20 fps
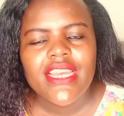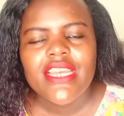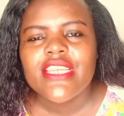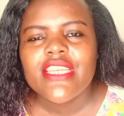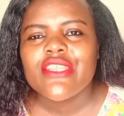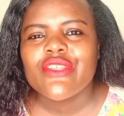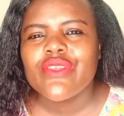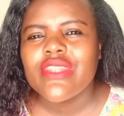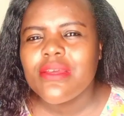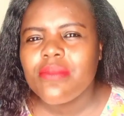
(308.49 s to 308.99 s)

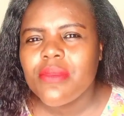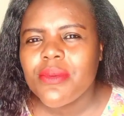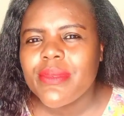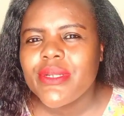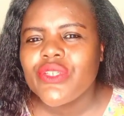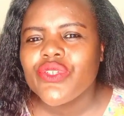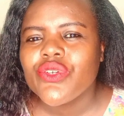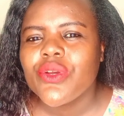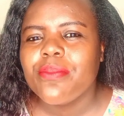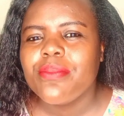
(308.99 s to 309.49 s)
So the
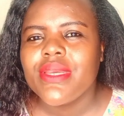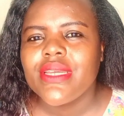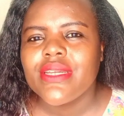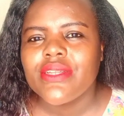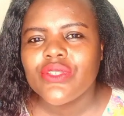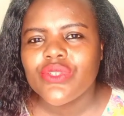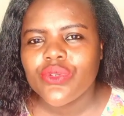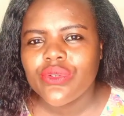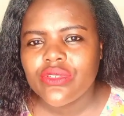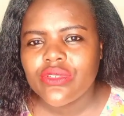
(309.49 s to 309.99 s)
moment you're being
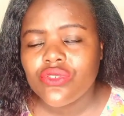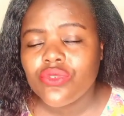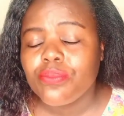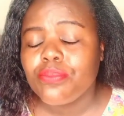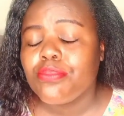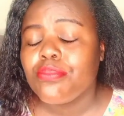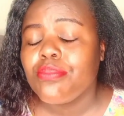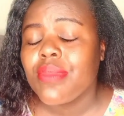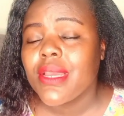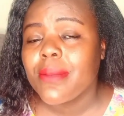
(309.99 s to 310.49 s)
told to
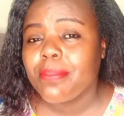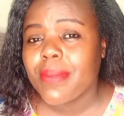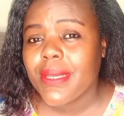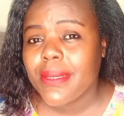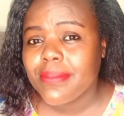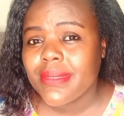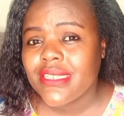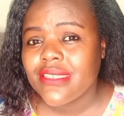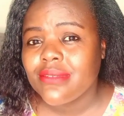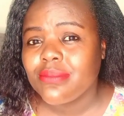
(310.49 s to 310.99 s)
make
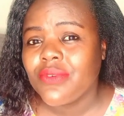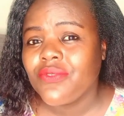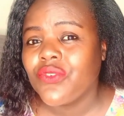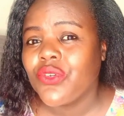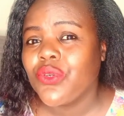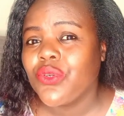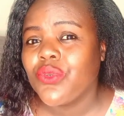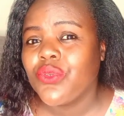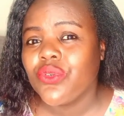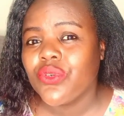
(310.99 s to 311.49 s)
payment before
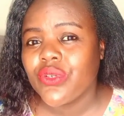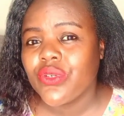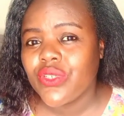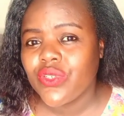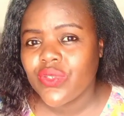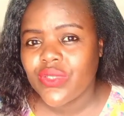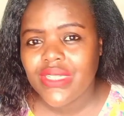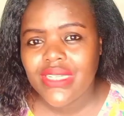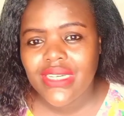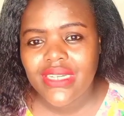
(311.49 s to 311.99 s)
you do your own
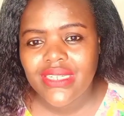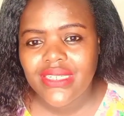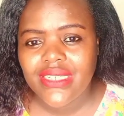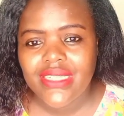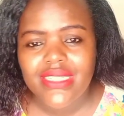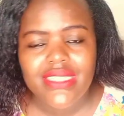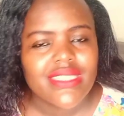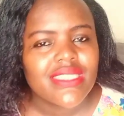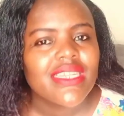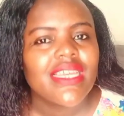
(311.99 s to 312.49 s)
due
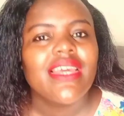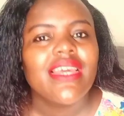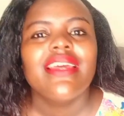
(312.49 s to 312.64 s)
diligence,